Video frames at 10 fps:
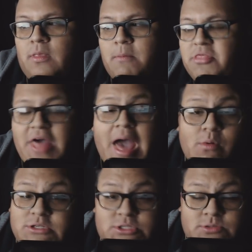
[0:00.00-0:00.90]
But that
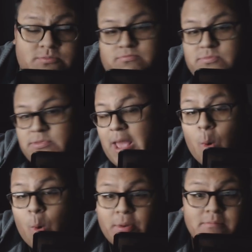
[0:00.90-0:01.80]
was that
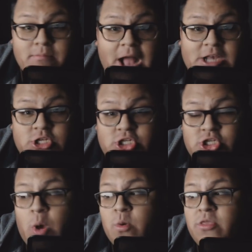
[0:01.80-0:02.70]
opening match of the
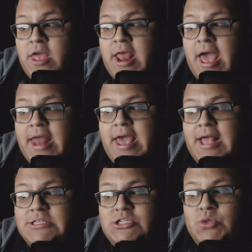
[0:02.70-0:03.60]
show. We then had
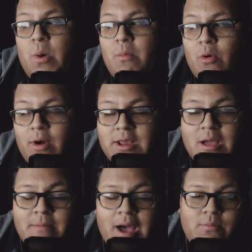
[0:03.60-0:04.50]
Enzo Amore
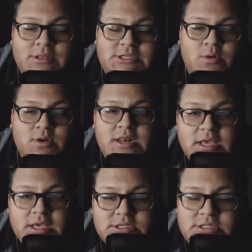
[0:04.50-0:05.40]
come out with Tony
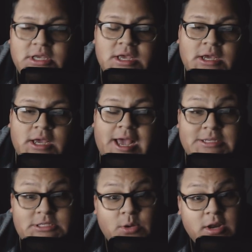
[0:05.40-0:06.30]
Nese,
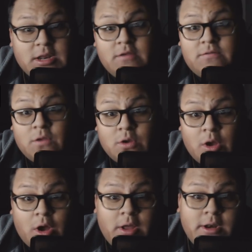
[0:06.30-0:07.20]
as Tony Nese took
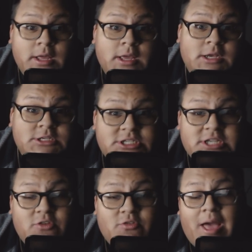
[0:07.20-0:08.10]
on
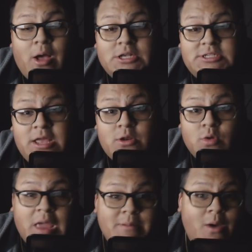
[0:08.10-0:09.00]
Cedric Alexander, who
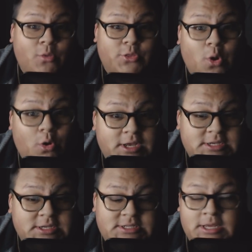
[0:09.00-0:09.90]
came out with
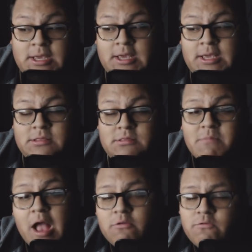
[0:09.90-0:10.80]
Goldust. The
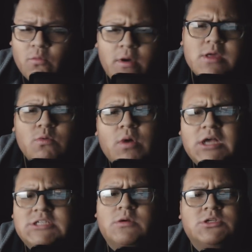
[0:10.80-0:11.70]
match, for what it
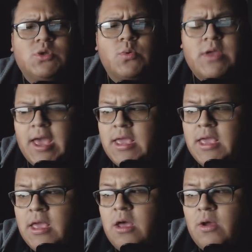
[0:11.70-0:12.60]
was okay.
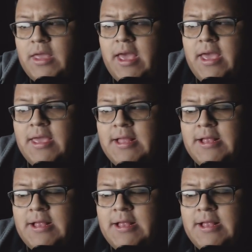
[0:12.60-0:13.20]
Okay?